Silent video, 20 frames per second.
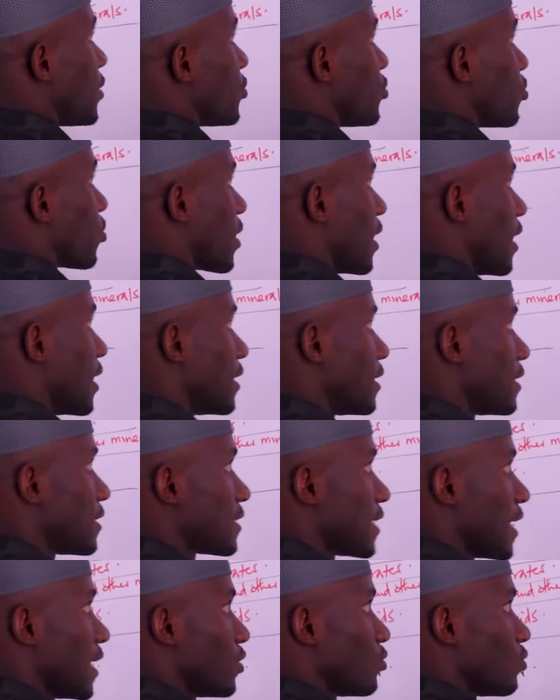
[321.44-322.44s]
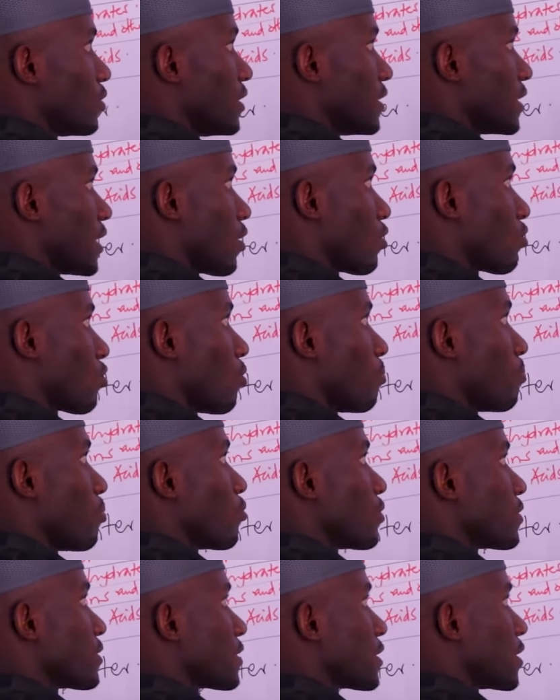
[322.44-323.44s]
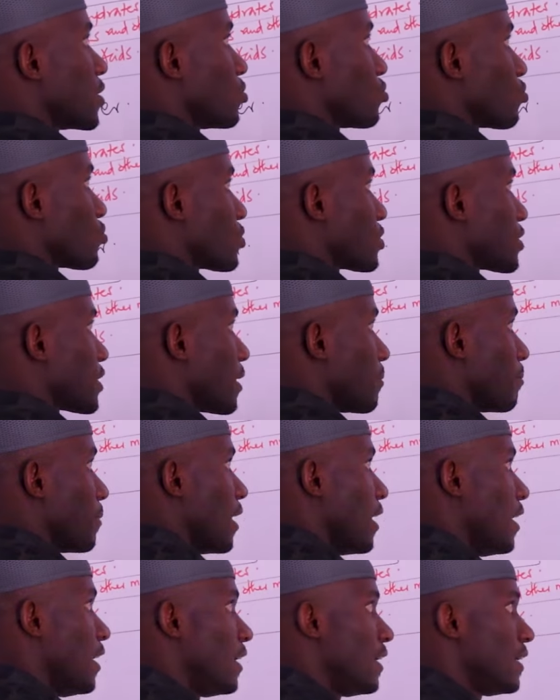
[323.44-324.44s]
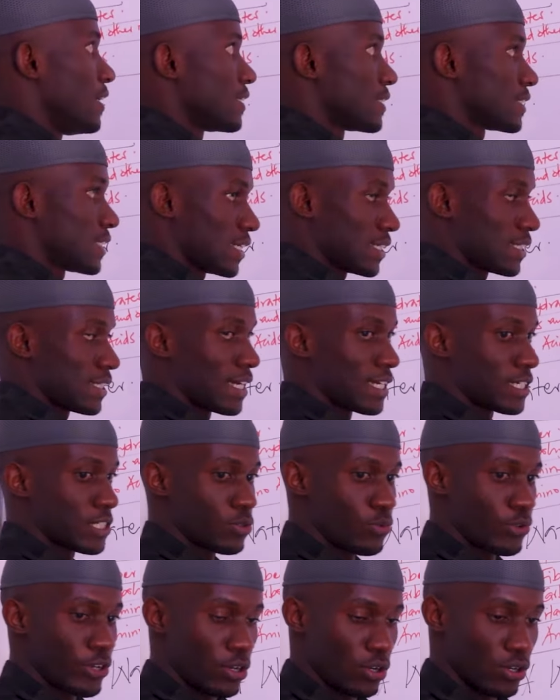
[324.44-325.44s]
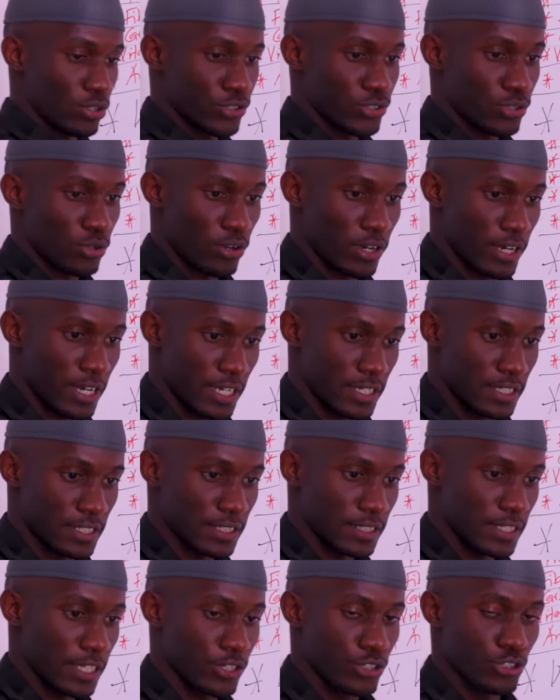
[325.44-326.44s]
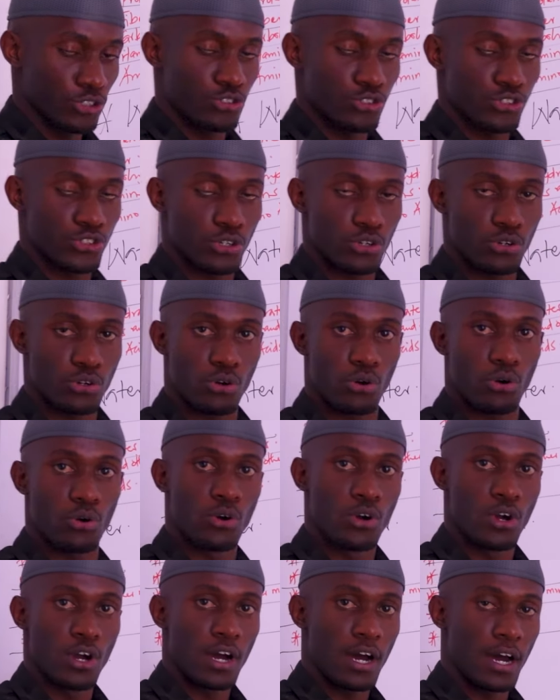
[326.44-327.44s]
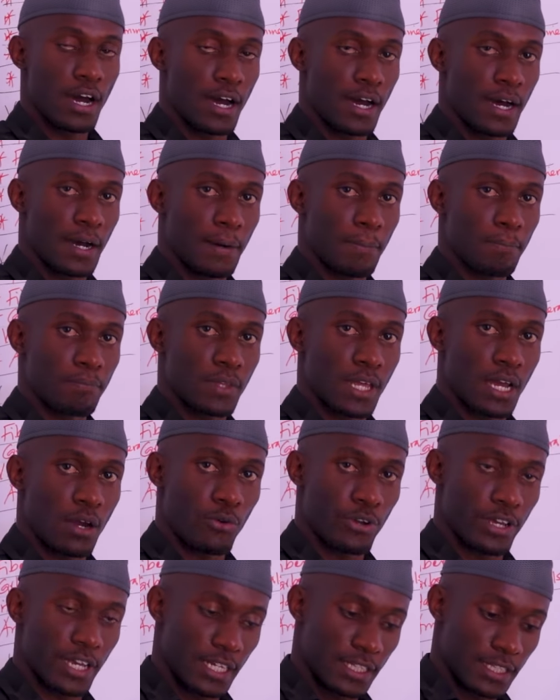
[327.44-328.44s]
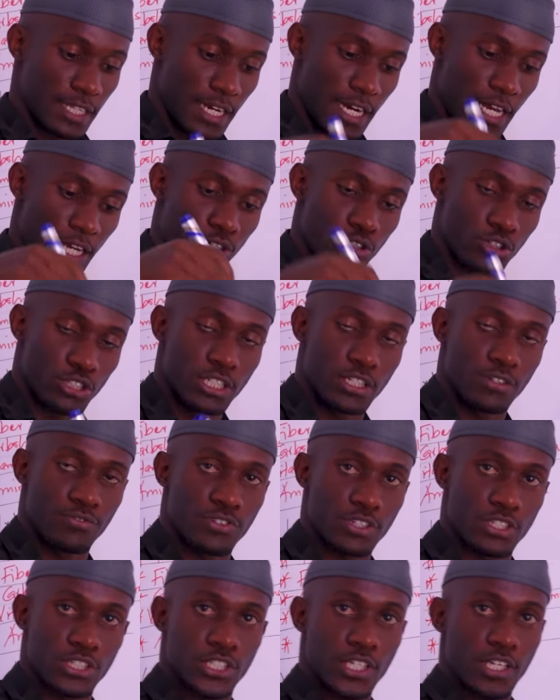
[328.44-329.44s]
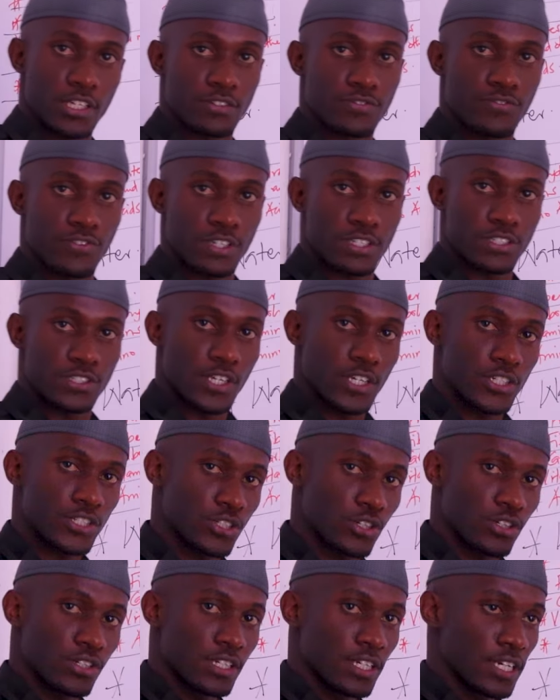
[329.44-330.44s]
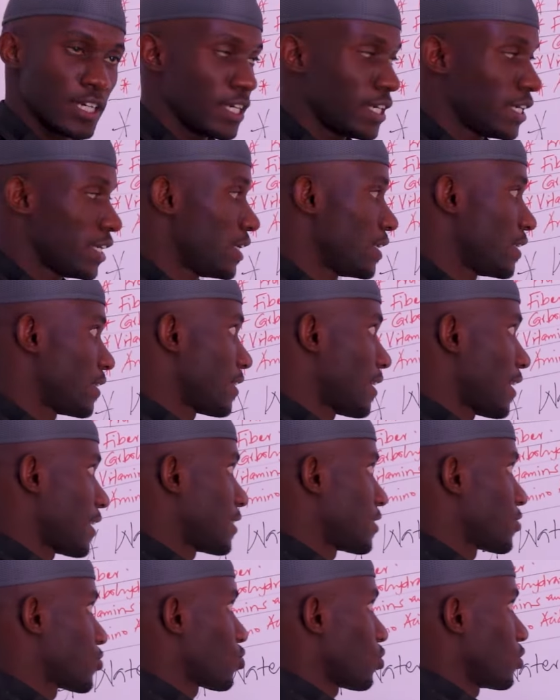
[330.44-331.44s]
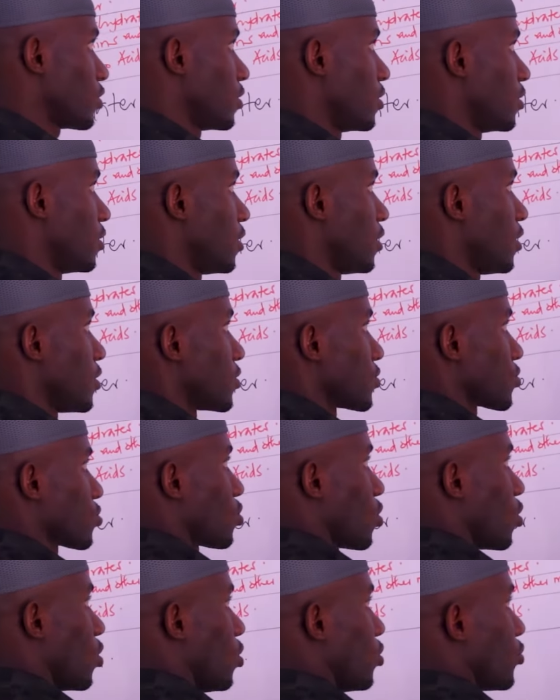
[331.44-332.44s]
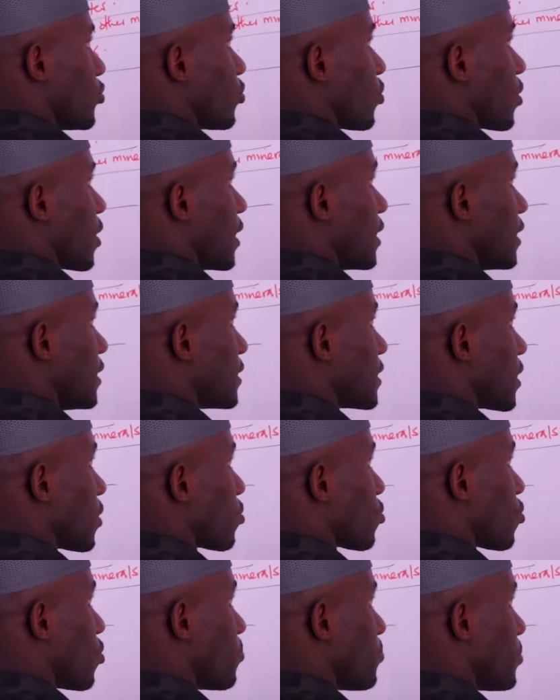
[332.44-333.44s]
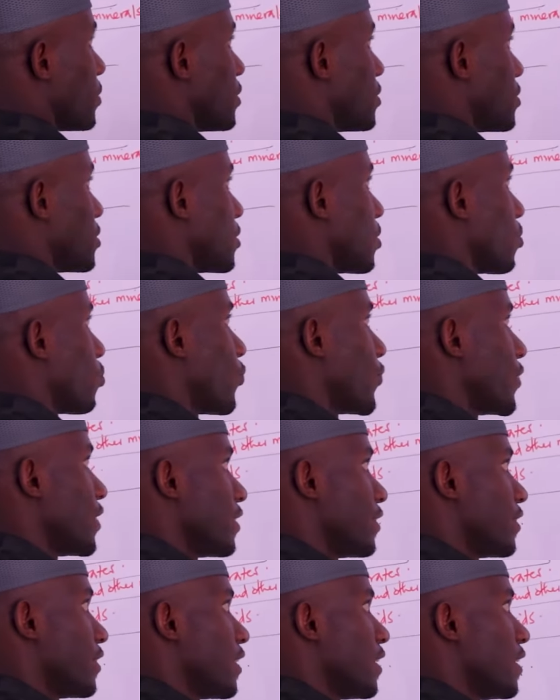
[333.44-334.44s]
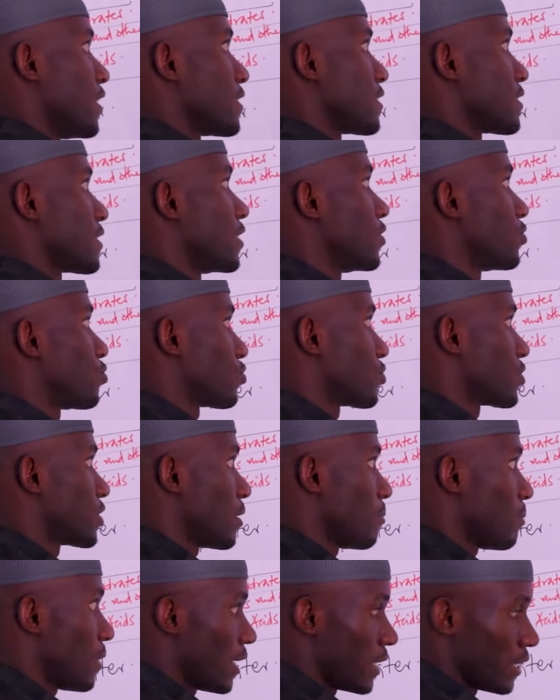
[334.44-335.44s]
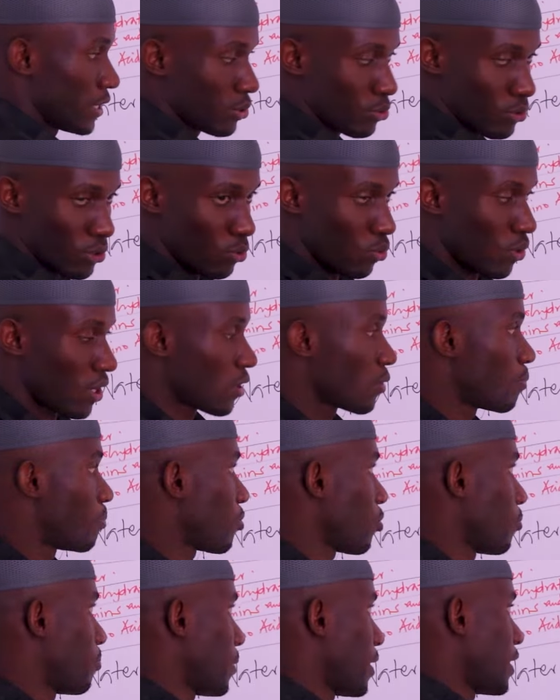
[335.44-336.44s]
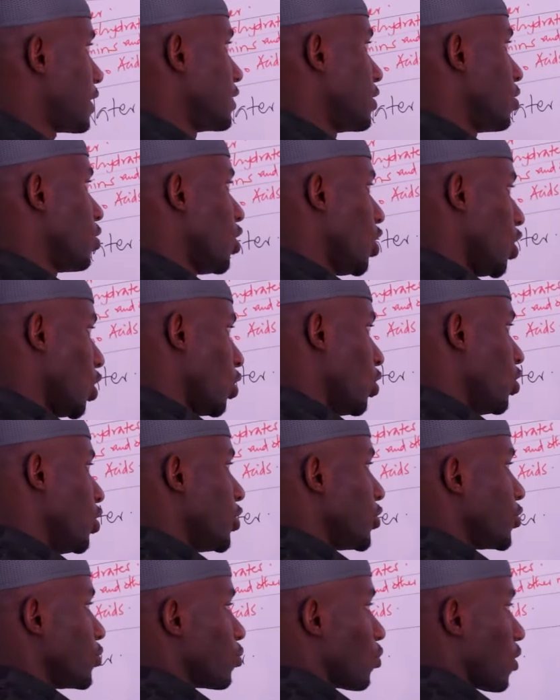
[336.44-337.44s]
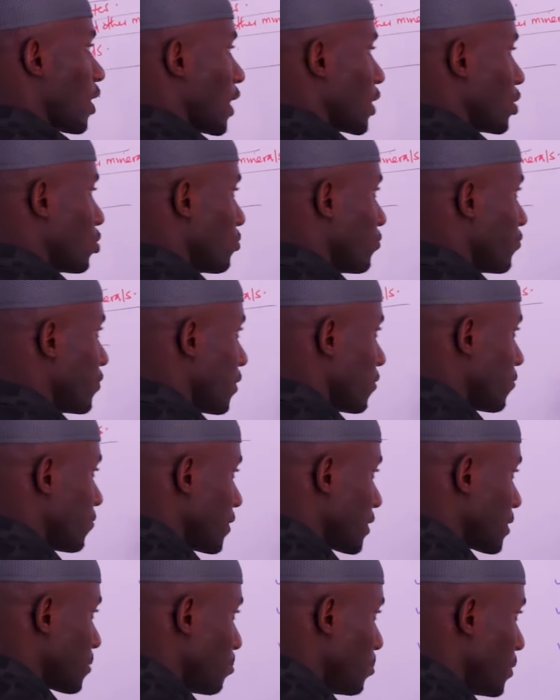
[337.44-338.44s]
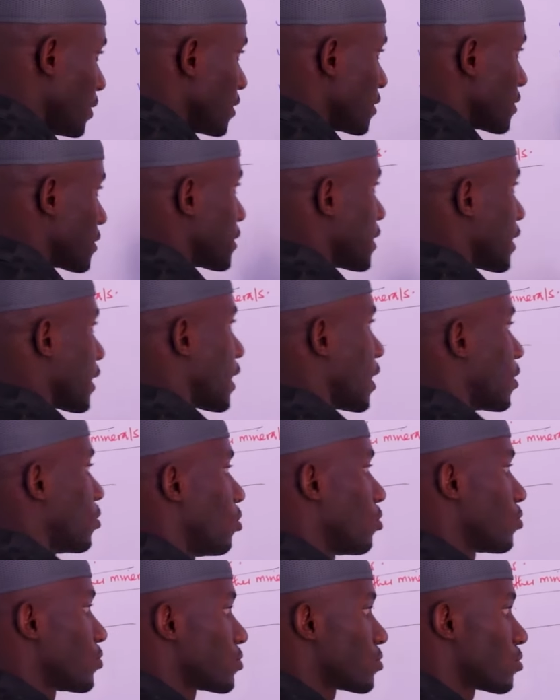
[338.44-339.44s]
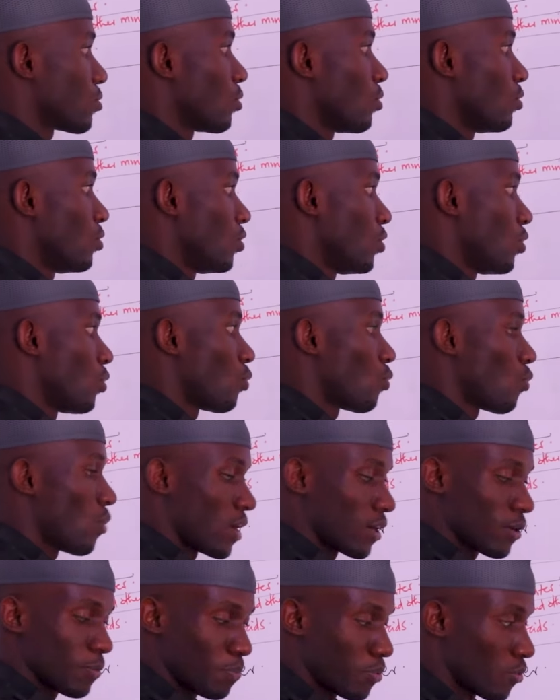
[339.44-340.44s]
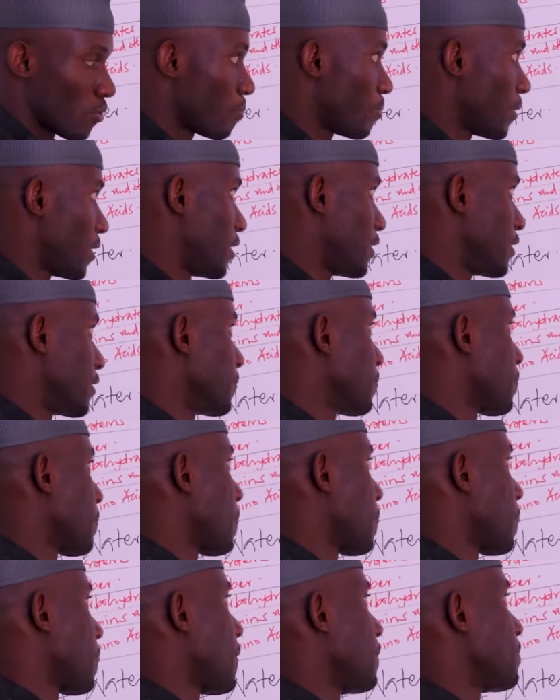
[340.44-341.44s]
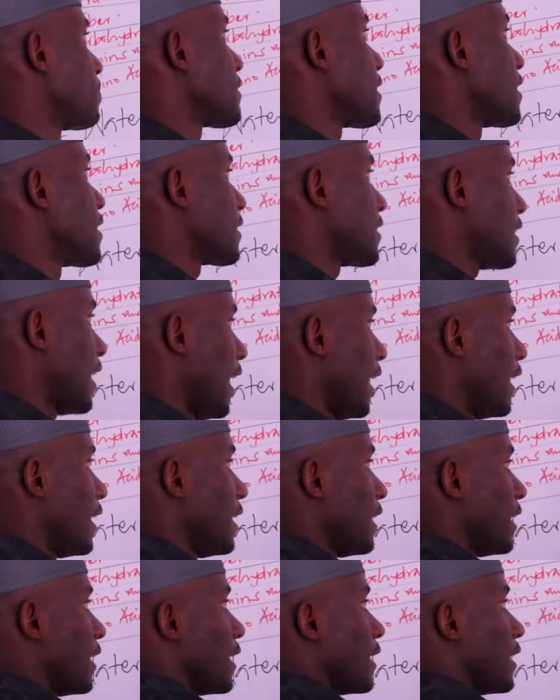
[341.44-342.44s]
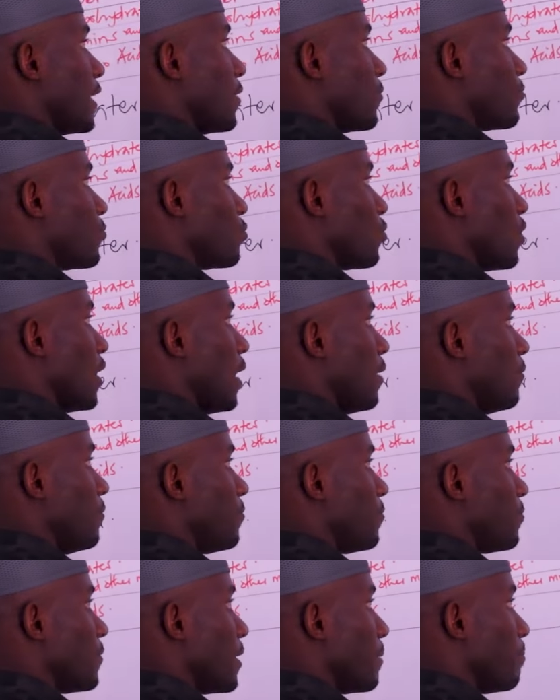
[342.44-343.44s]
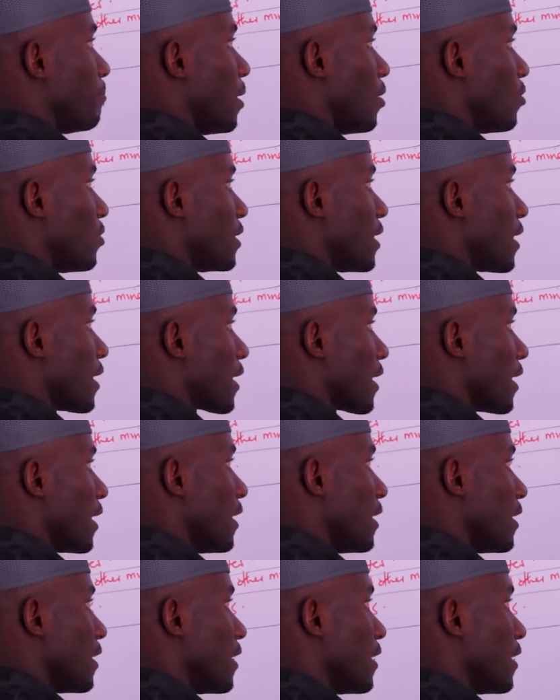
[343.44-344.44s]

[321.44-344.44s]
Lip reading: you can decide to intercrop with Central Sema, such that we also get the nutritional, we get the nitrogen fixation in that soil. So you can intercrop it with Central Sema, it will work properly. Or you can do velvet beans, they can also work properly. Then if you have a boundary,